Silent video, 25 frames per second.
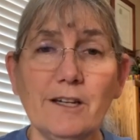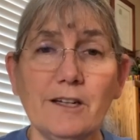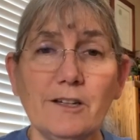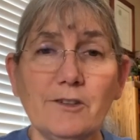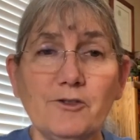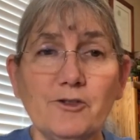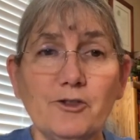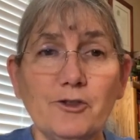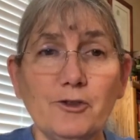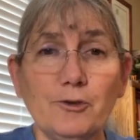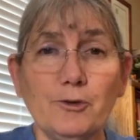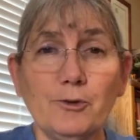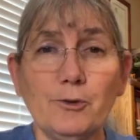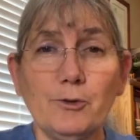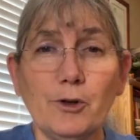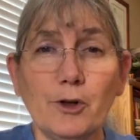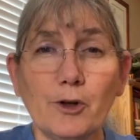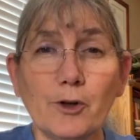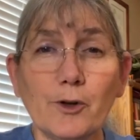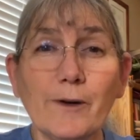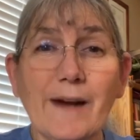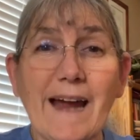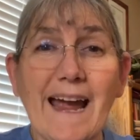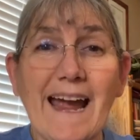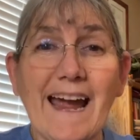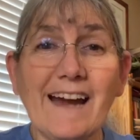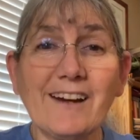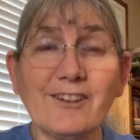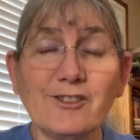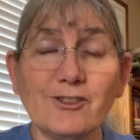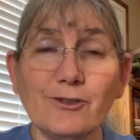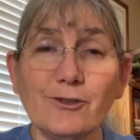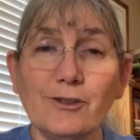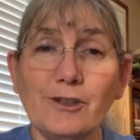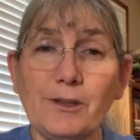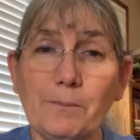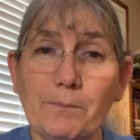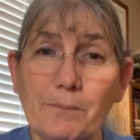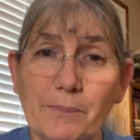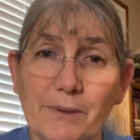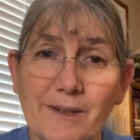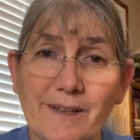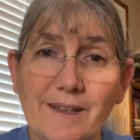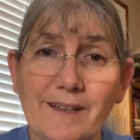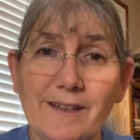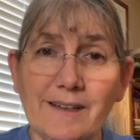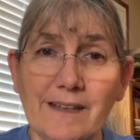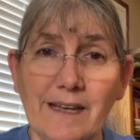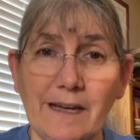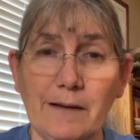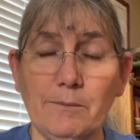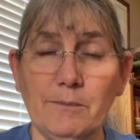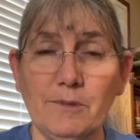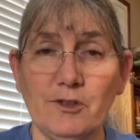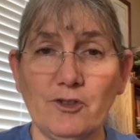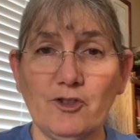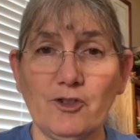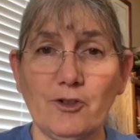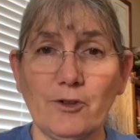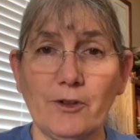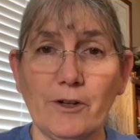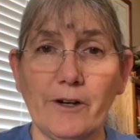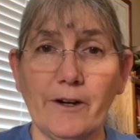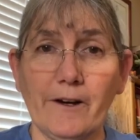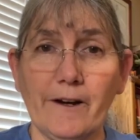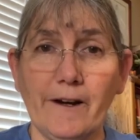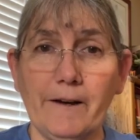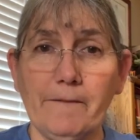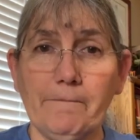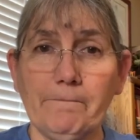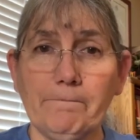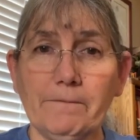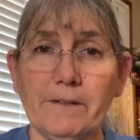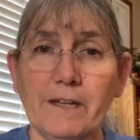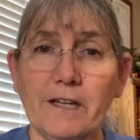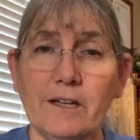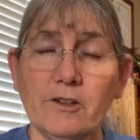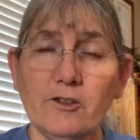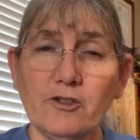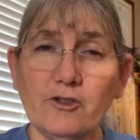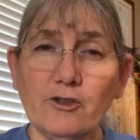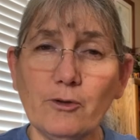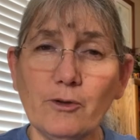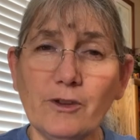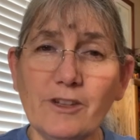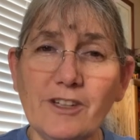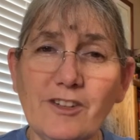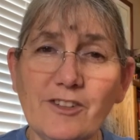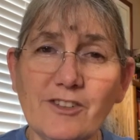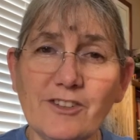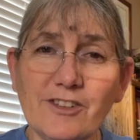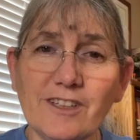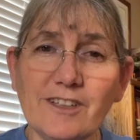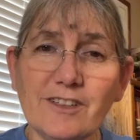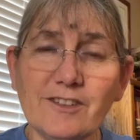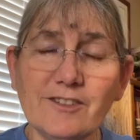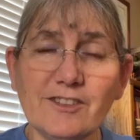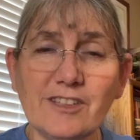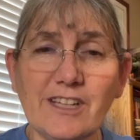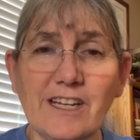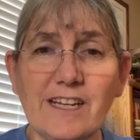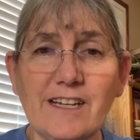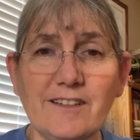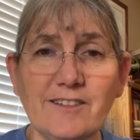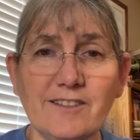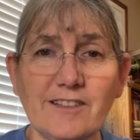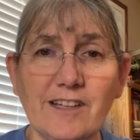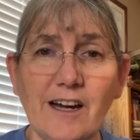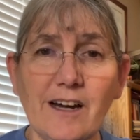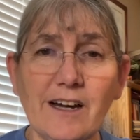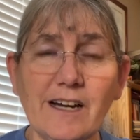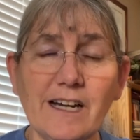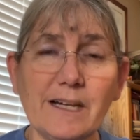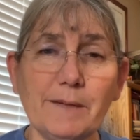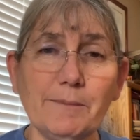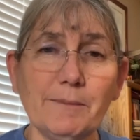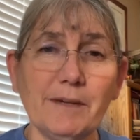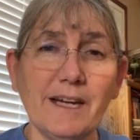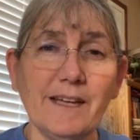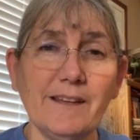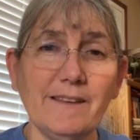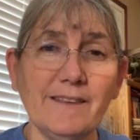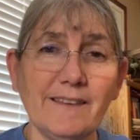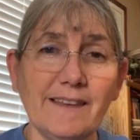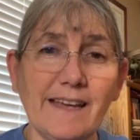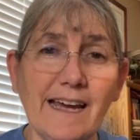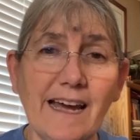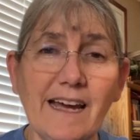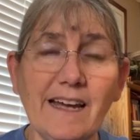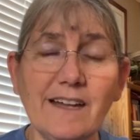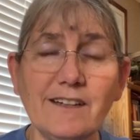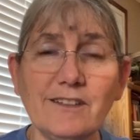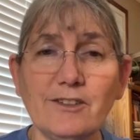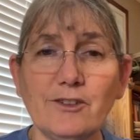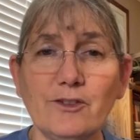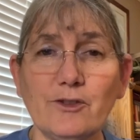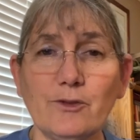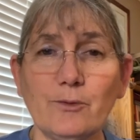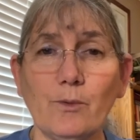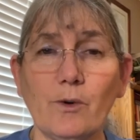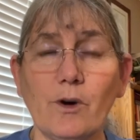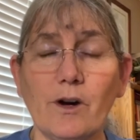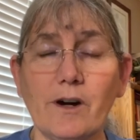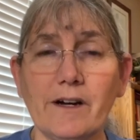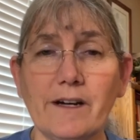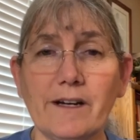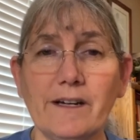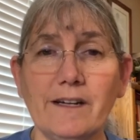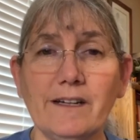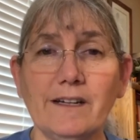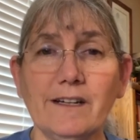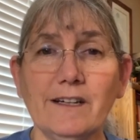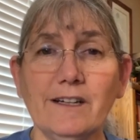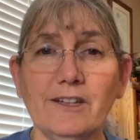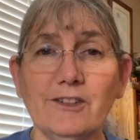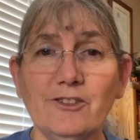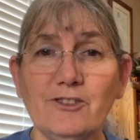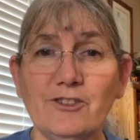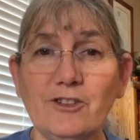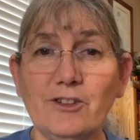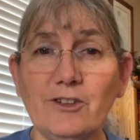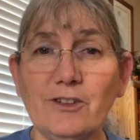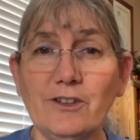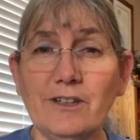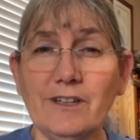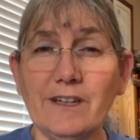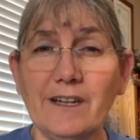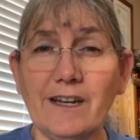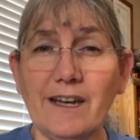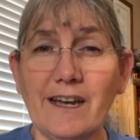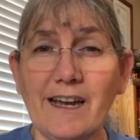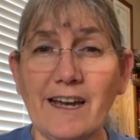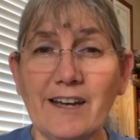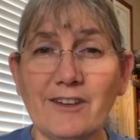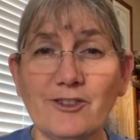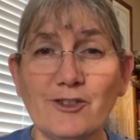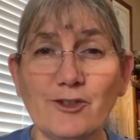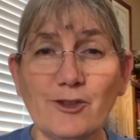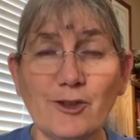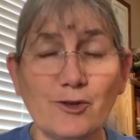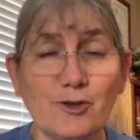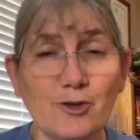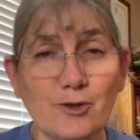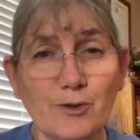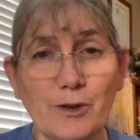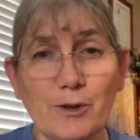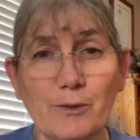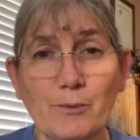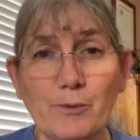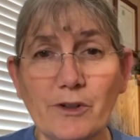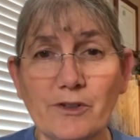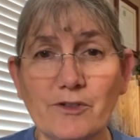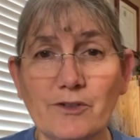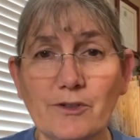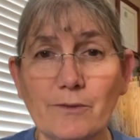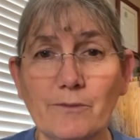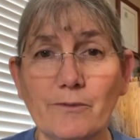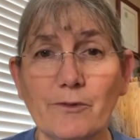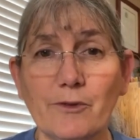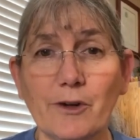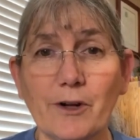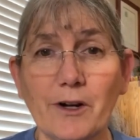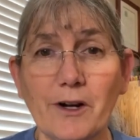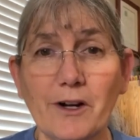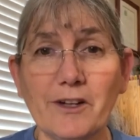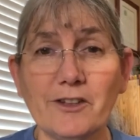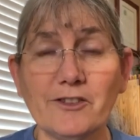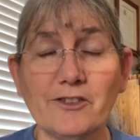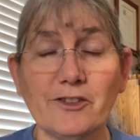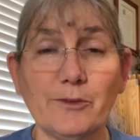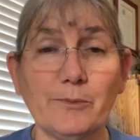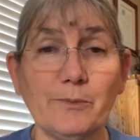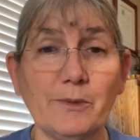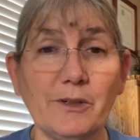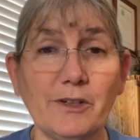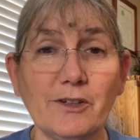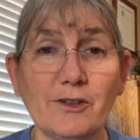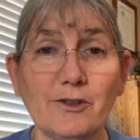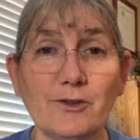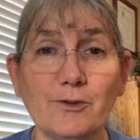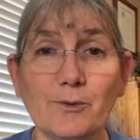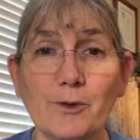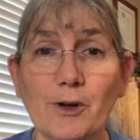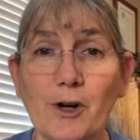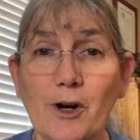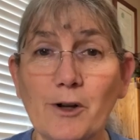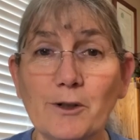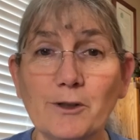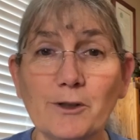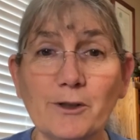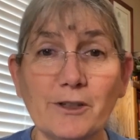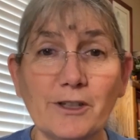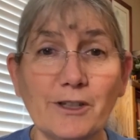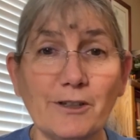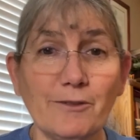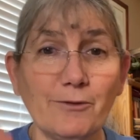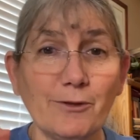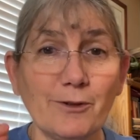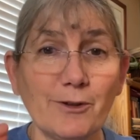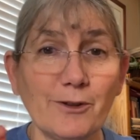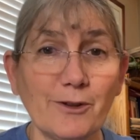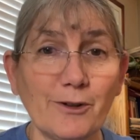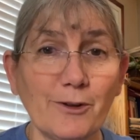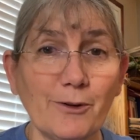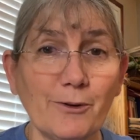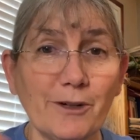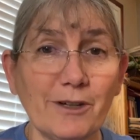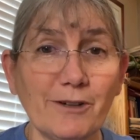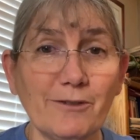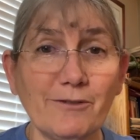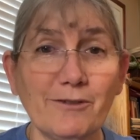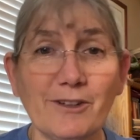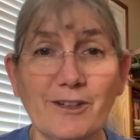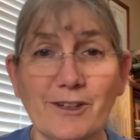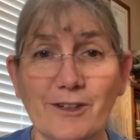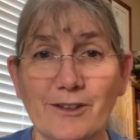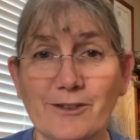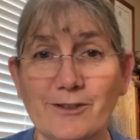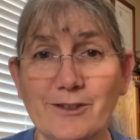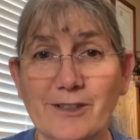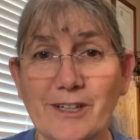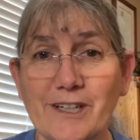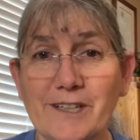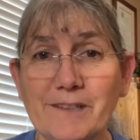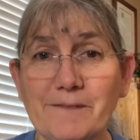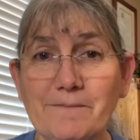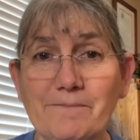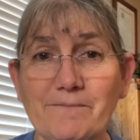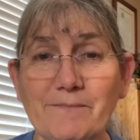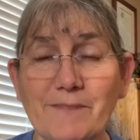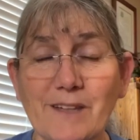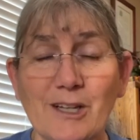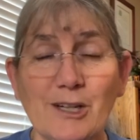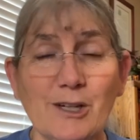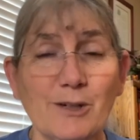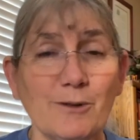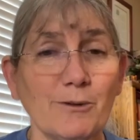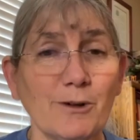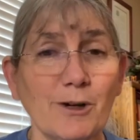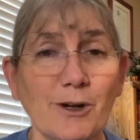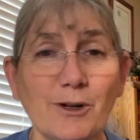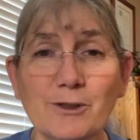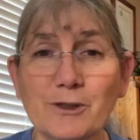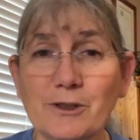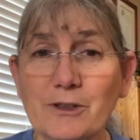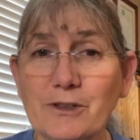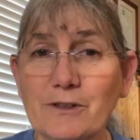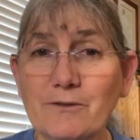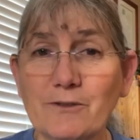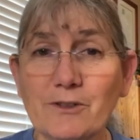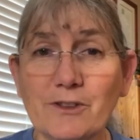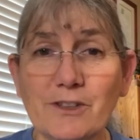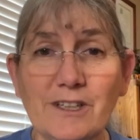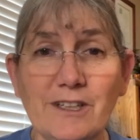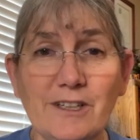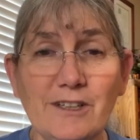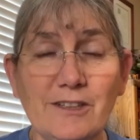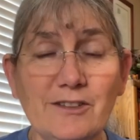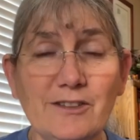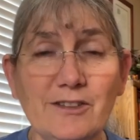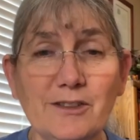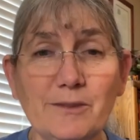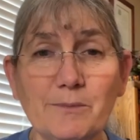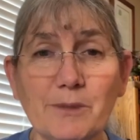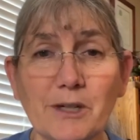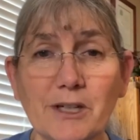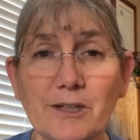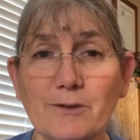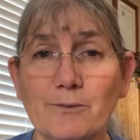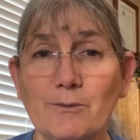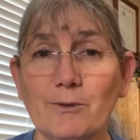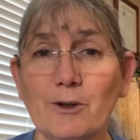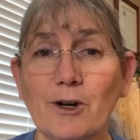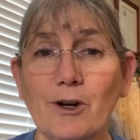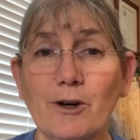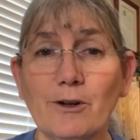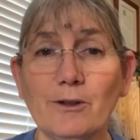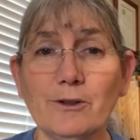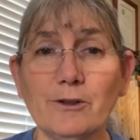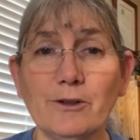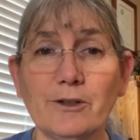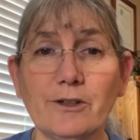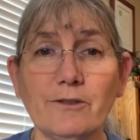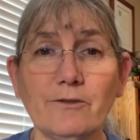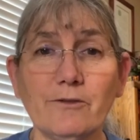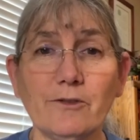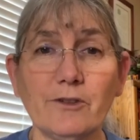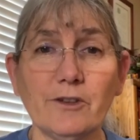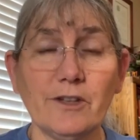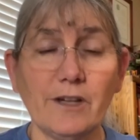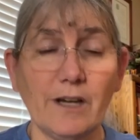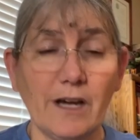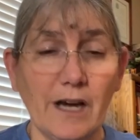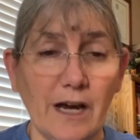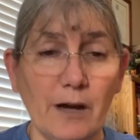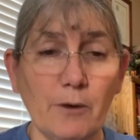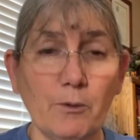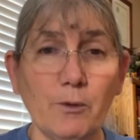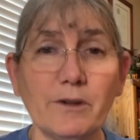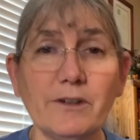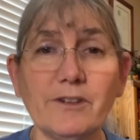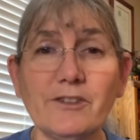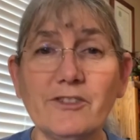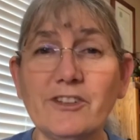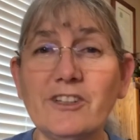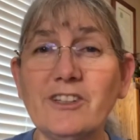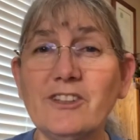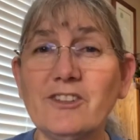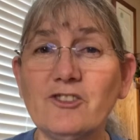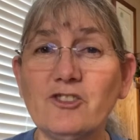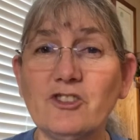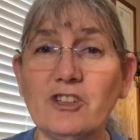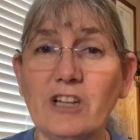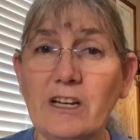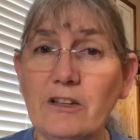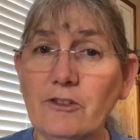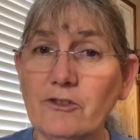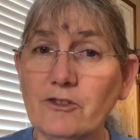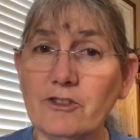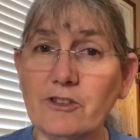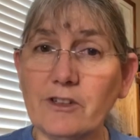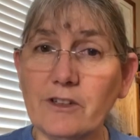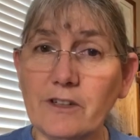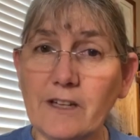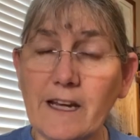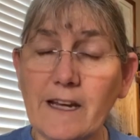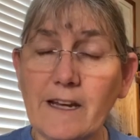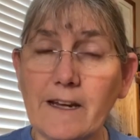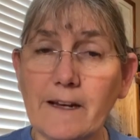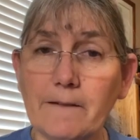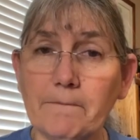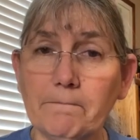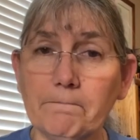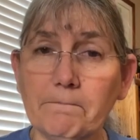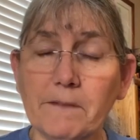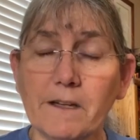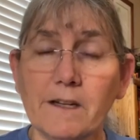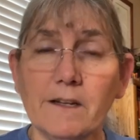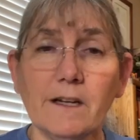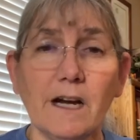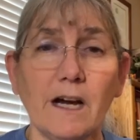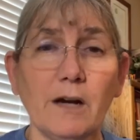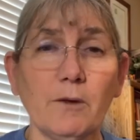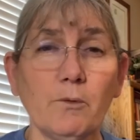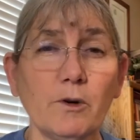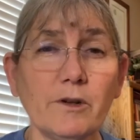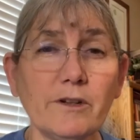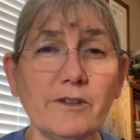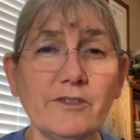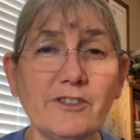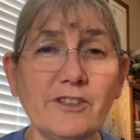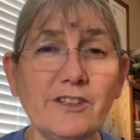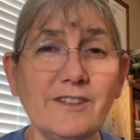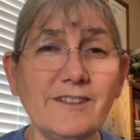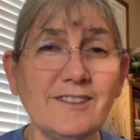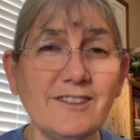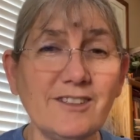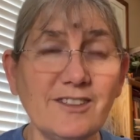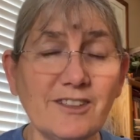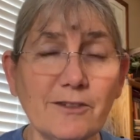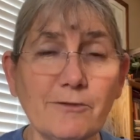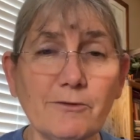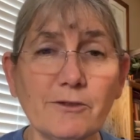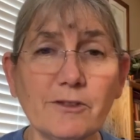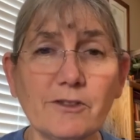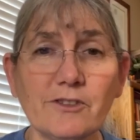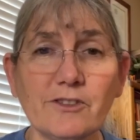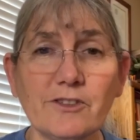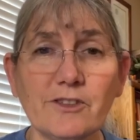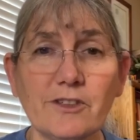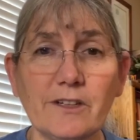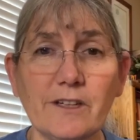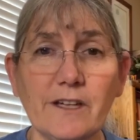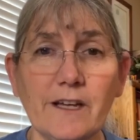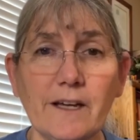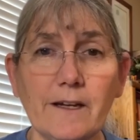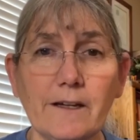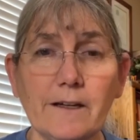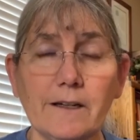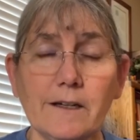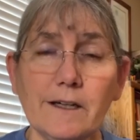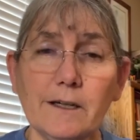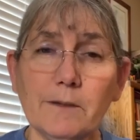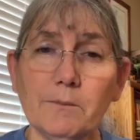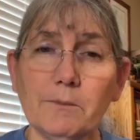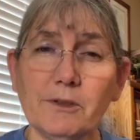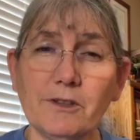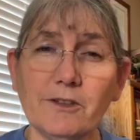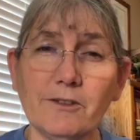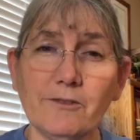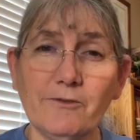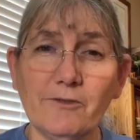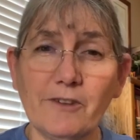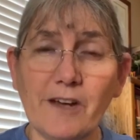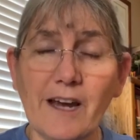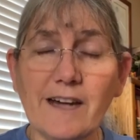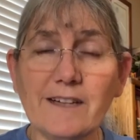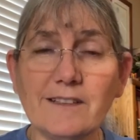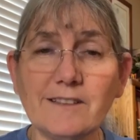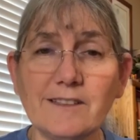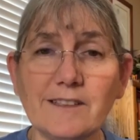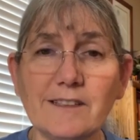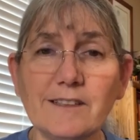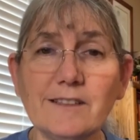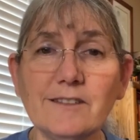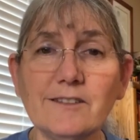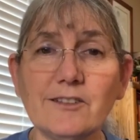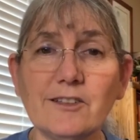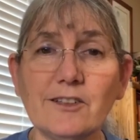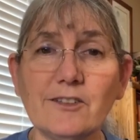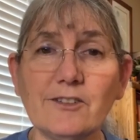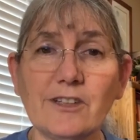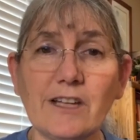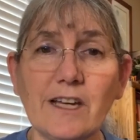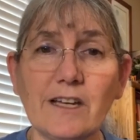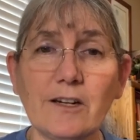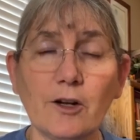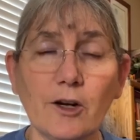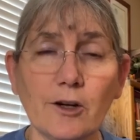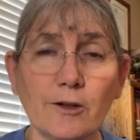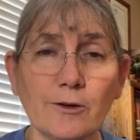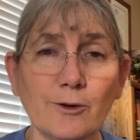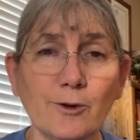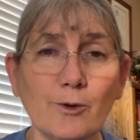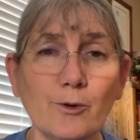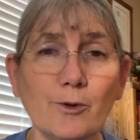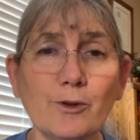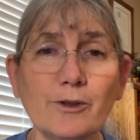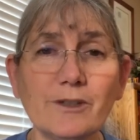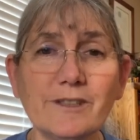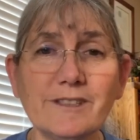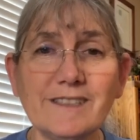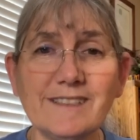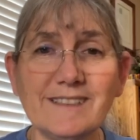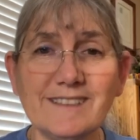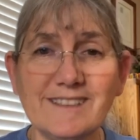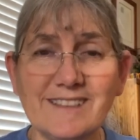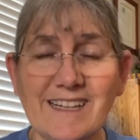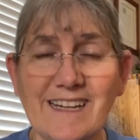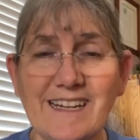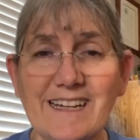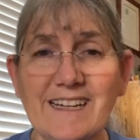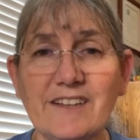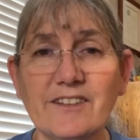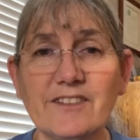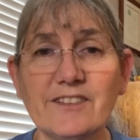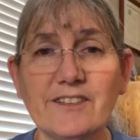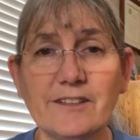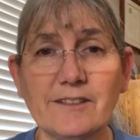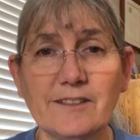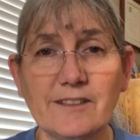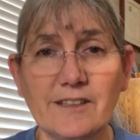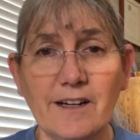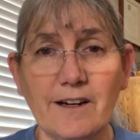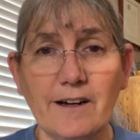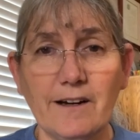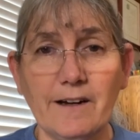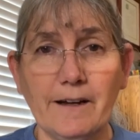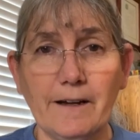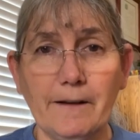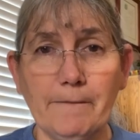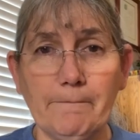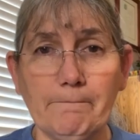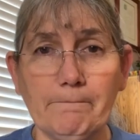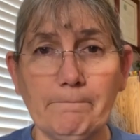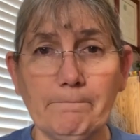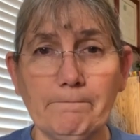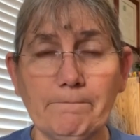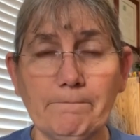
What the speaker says: to her actually being that missionary. So these things take time, and that is why she has such great wisdom for us, is because we're all looking for the quick fix, right? We're all looking for the easy button. We're all looking for the, I want to see the change today. I want to see the difference today. But the fact is that our Lord takes time.